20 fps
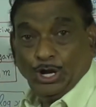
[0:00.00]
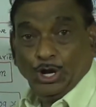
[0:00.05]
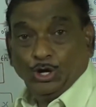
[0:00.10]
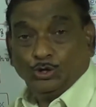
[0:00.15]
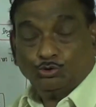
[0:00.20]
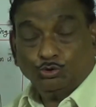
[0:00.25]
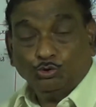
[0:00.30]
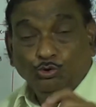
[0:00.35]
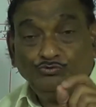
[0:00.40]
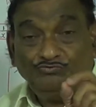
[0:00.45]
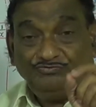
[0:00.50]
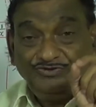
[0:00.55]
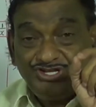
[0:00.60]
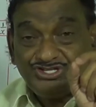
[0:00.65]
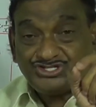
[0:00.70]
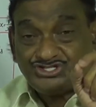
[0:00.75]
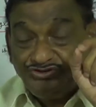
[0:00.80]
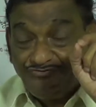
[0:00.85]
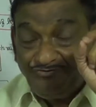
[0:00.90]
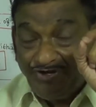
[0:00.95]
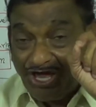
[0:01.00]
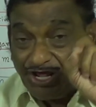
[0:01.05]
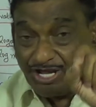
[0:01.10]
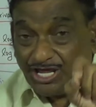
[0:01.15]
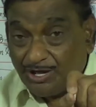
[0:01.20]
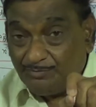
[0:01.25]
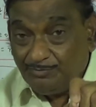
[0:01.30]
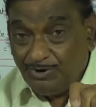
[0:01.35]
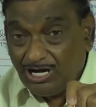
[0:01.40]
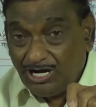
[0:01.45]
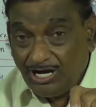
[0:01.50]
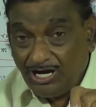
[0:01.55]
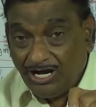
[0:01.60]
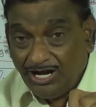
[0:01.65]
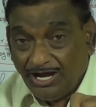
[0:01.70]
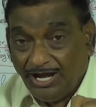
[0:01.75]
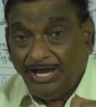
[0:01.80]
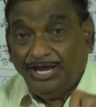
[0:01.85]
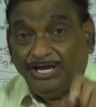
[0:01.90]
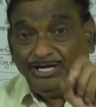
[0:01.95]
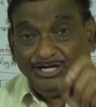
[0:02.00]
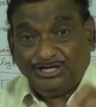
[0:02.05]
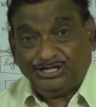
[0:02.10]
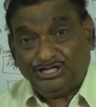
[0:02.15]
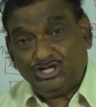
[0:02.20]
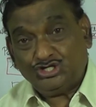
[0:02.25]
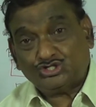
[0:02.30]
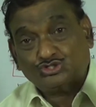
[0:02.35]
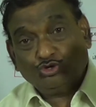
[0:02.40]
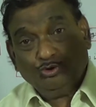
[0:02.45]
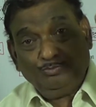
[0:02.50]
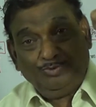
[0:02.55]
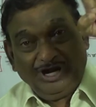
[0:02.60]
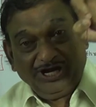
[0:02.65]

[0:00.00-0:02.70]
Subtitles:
To which variable it is to be